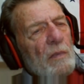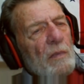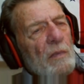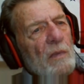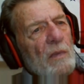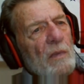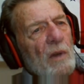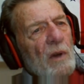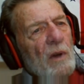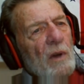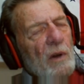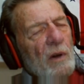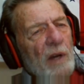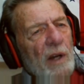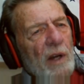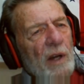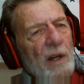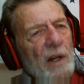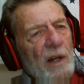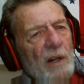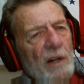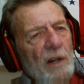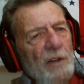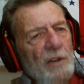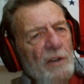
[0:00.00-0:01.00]

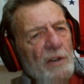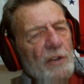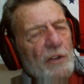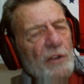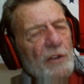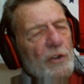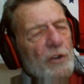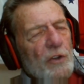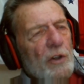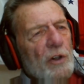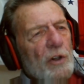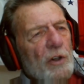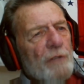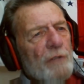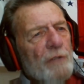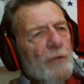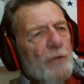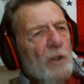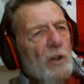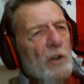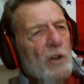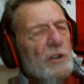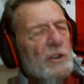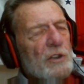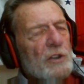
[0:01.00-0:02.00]
Okay, on the
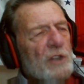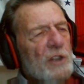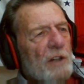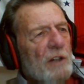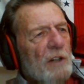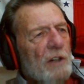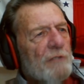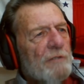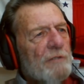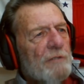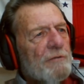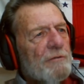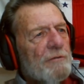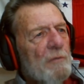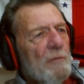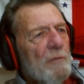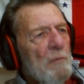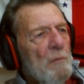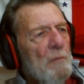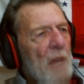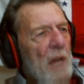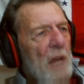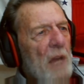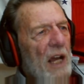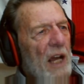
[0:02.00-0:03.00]
31st of
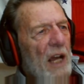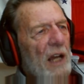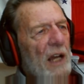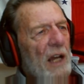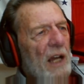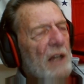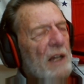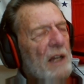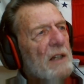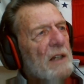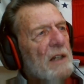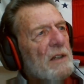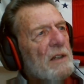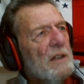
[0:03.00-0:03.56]
May,